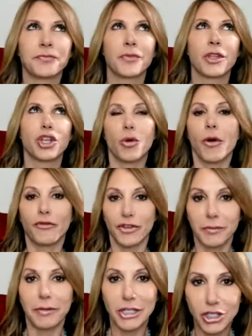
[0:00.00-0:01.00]
you won't fit in
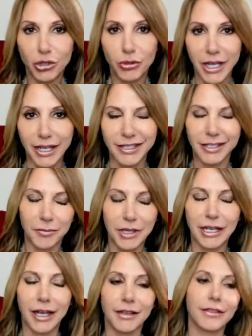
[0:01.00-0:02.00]
my suitcase, something
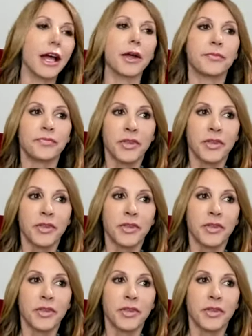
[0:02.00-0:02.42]
like that.